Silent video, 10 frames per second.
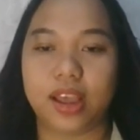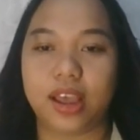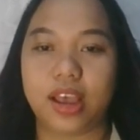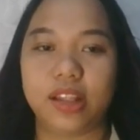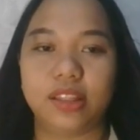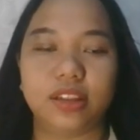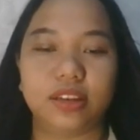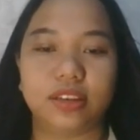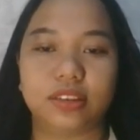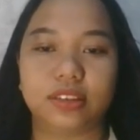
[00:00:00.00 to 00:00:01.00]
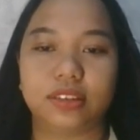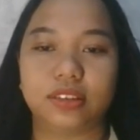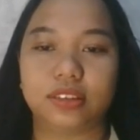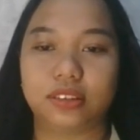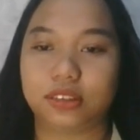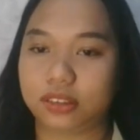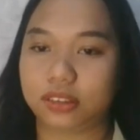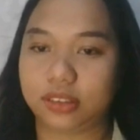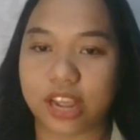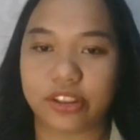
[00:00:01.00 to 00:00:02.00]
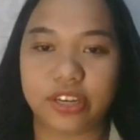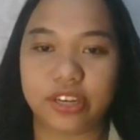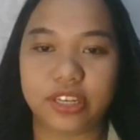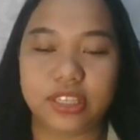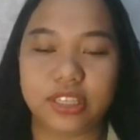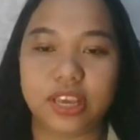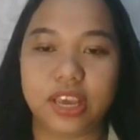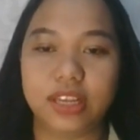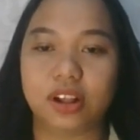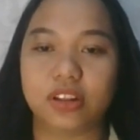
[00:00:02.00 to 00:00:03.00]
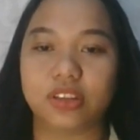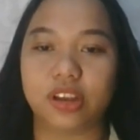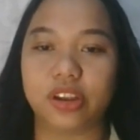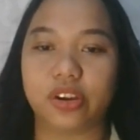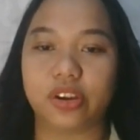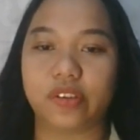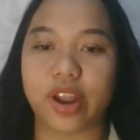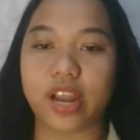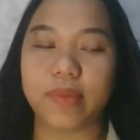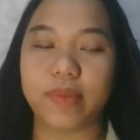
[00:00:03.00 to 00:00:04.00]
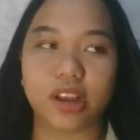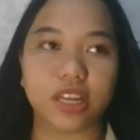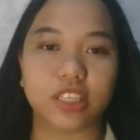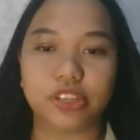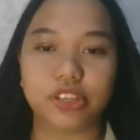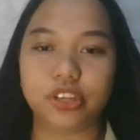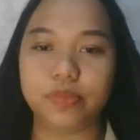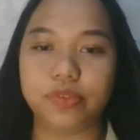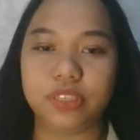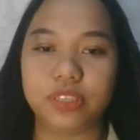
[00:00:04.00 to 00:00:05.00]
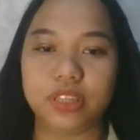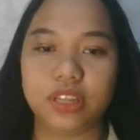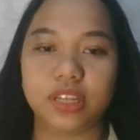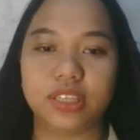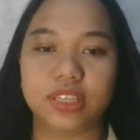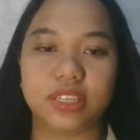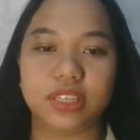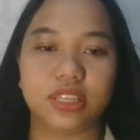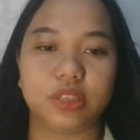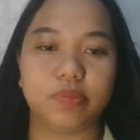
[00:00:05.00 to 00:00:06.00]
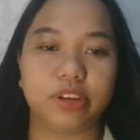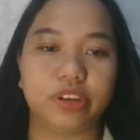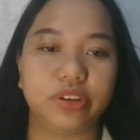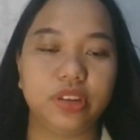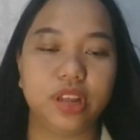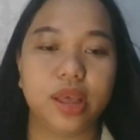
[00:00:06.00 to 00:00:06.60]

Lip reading: And the letter C is also incorrect because picture books didn't exist in this period.